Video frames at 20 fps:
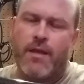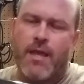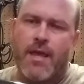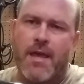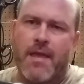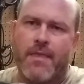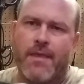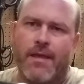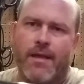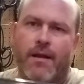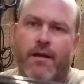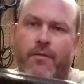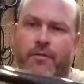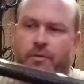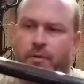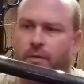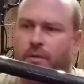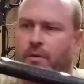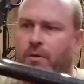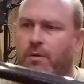and then I'll
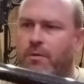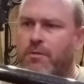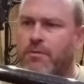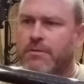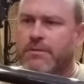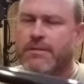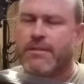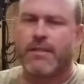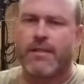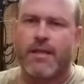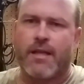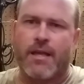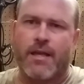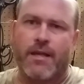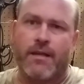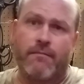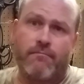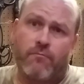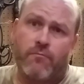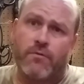drill the holes
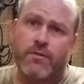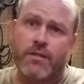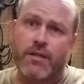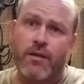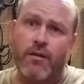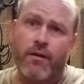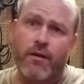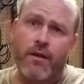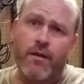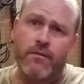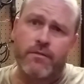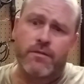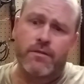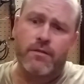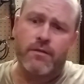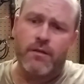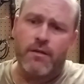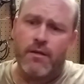and we'll see how it goes.